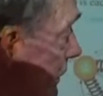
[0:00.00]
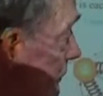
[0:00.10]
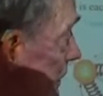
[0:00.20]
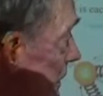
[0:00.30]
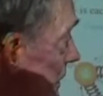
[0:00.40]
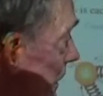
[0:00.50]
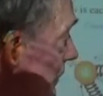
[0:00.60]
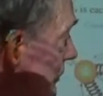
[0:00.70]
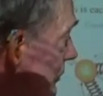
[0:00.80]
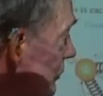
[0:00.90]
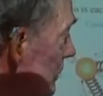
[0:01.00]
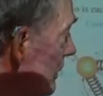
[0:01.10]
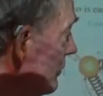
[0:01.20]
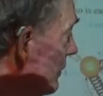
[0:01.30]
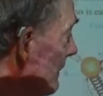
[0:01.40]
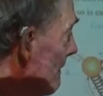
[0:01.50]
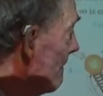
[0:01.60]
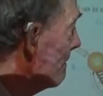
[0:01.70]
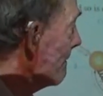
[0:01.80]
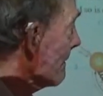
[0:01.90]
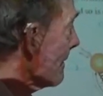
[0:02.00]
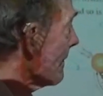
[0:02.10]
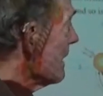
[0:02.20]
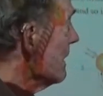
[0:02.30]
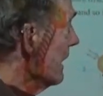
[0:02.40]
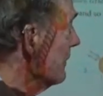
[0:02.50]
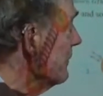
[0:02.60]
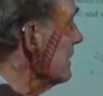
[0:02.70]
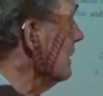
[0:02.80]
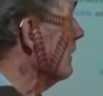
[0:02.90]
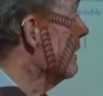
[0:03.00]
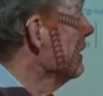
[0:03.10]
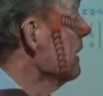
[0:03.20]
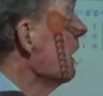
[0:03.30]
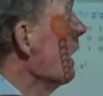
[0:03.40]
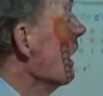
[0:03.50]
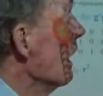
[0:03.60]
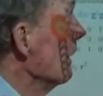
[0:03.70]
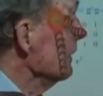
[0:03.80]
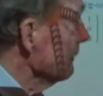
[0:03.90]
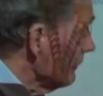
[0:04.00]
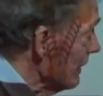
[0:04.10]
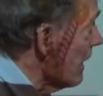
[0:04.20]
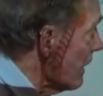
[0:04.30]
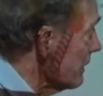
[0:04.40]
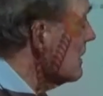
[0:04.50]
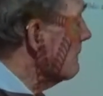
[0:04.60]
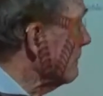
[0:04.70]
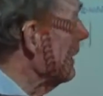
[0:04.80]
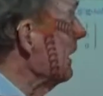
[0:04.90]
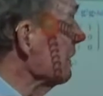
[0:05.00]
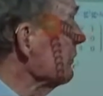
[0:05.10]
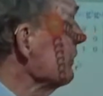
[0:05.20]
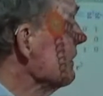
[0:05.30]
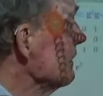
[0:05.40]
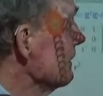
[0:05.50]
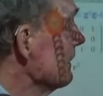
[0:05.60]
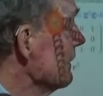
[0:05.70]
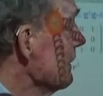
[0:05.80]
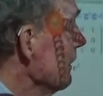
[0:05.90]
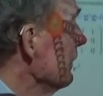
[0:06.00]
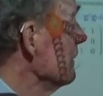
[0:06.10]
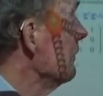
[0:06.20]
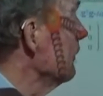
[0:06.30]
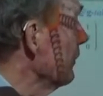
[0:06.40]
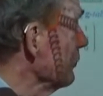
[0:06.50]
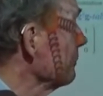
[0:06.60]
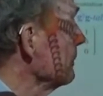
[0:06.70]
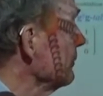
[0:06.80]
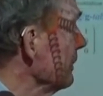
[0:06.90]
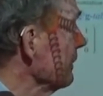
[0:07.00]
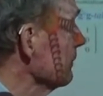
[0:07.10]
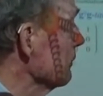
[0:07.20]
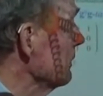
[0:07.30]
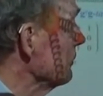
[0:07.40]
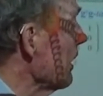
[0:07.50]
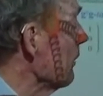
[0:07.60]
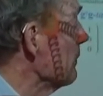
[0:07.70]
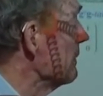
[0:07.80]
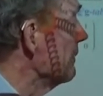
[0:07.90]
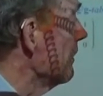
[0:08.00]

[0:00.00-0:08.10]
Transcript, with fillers: if uh, situation. And then, uh, if they are complex, then those particular ones, R1